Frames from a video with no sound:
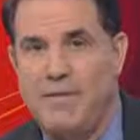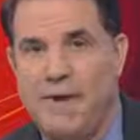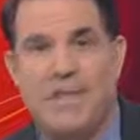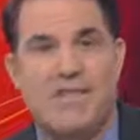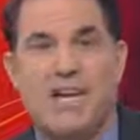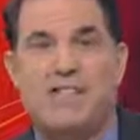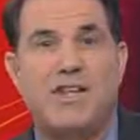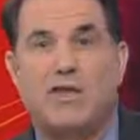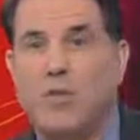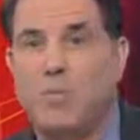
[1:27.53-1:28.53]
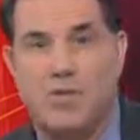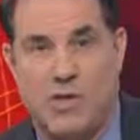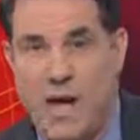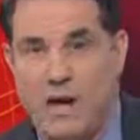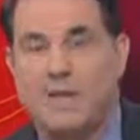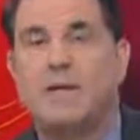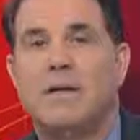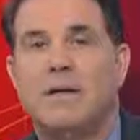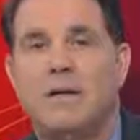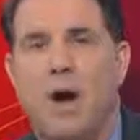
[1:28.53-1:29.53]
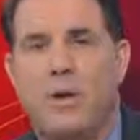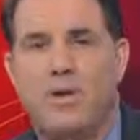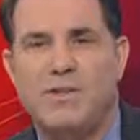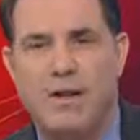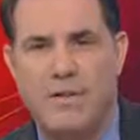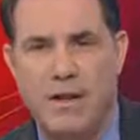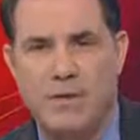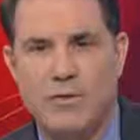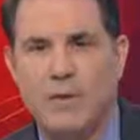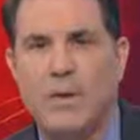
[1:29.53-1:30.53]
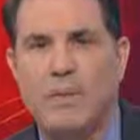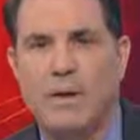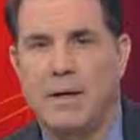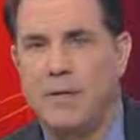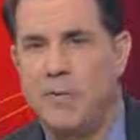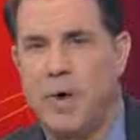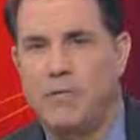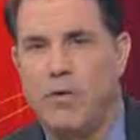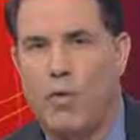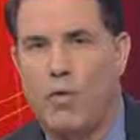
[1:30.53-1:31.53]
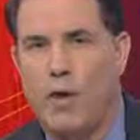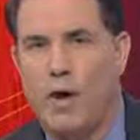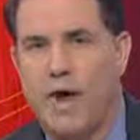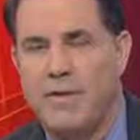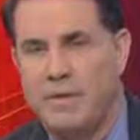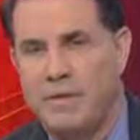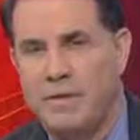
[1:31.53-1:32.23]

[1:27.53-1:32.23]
62% are receiving treatment in one form or another.